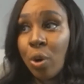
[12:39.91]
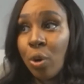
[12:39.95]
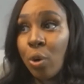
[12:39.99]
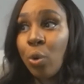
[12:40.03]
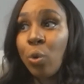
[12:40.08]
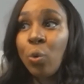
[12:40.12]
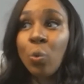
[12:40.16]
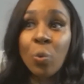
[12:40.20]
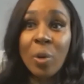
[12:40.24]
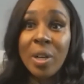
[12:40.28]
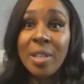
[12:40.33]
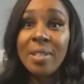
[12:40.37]
who
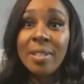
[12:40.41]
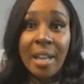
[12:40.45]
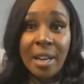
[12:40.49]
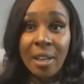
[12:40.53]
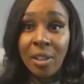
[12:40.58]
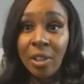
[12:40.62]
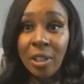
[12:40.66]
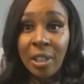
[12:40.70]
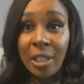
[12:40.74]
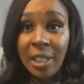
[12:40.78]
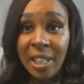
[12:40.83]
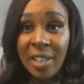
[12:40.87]
was I
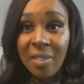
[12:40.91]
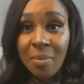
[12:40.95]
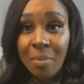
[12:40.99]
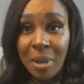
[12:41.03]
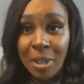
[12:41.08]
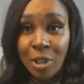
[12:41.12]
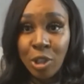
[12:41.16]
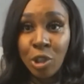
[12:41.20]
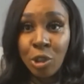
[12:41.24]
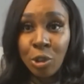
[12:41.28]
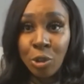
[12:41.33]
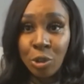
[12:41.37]
going to leave
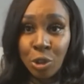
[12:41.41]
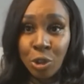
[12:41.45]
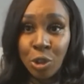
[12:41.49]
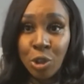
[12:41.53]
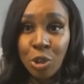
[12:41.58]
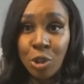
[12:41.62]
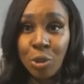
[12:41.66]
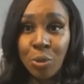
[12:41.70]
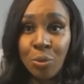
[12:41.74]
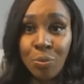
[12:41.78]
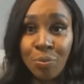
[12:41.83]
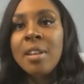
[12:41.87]
my children
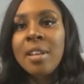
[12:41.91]
to?